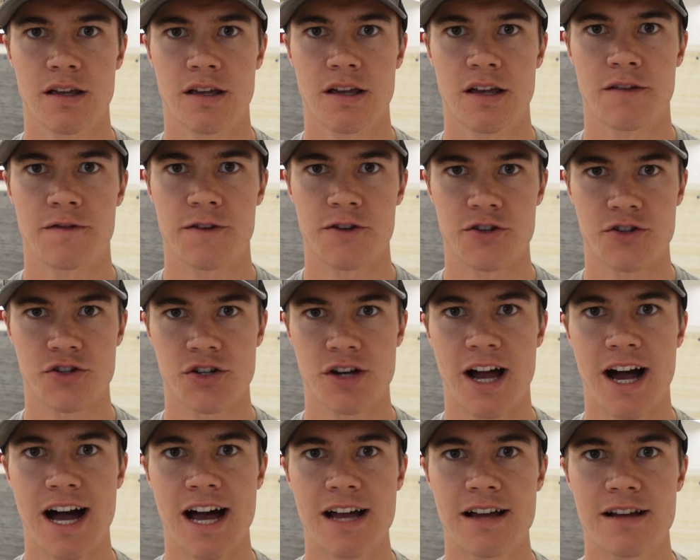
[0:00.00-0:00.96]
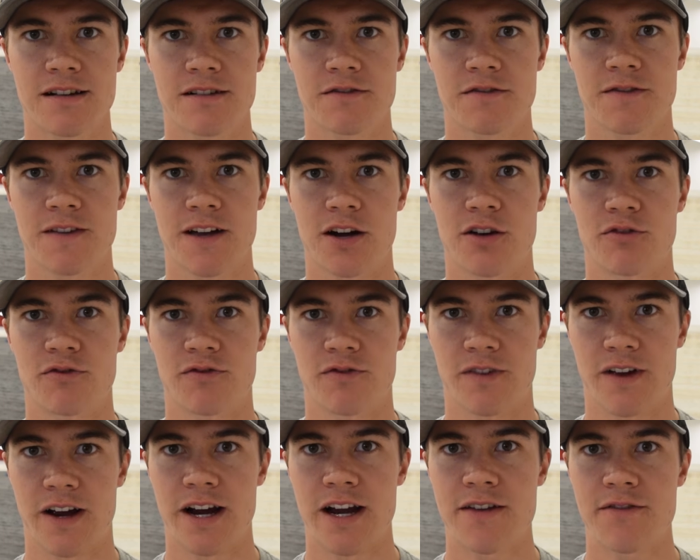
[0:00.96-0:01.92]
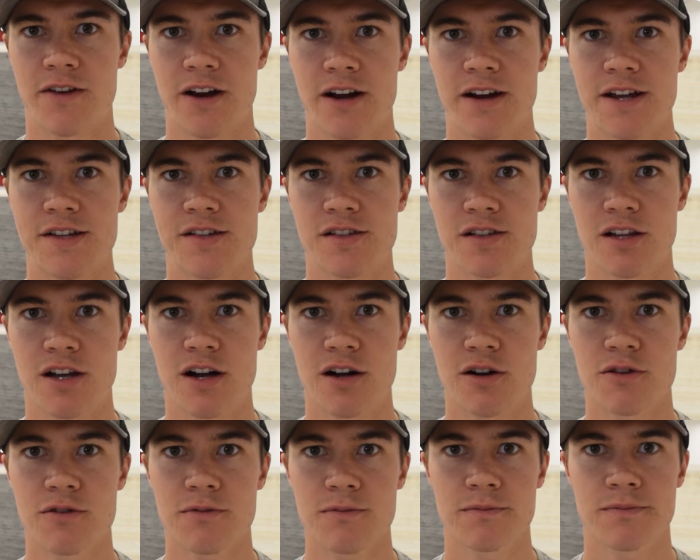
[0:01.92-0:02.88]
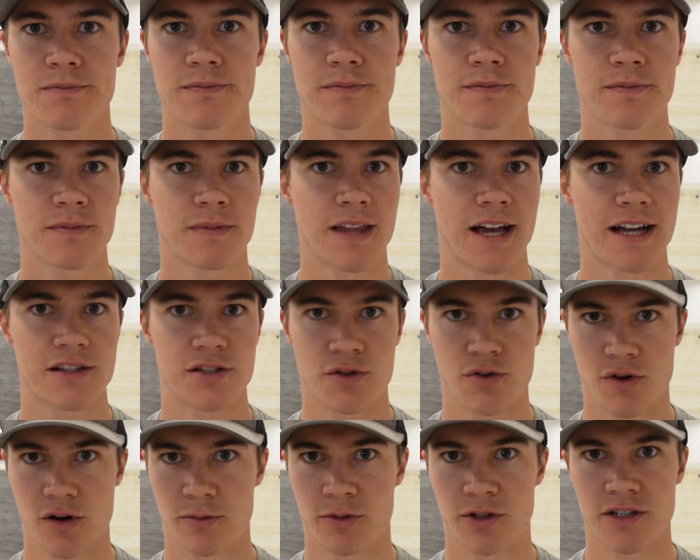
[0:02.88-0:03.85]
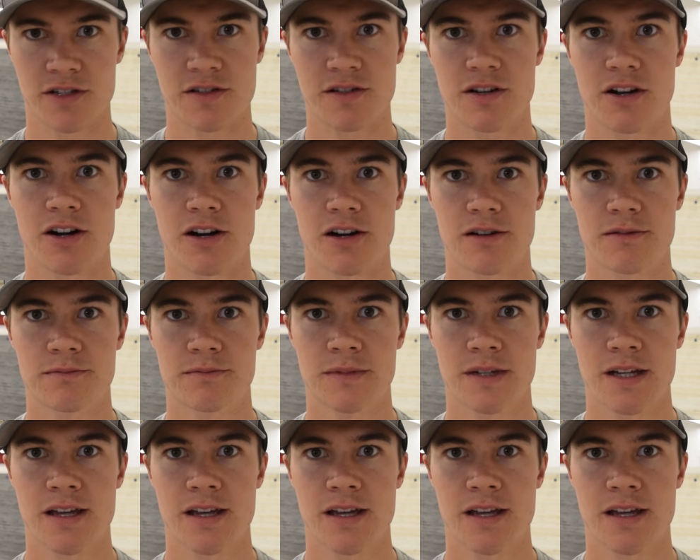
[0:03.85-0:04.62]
If your shot felt very, very slow, that's normal to start.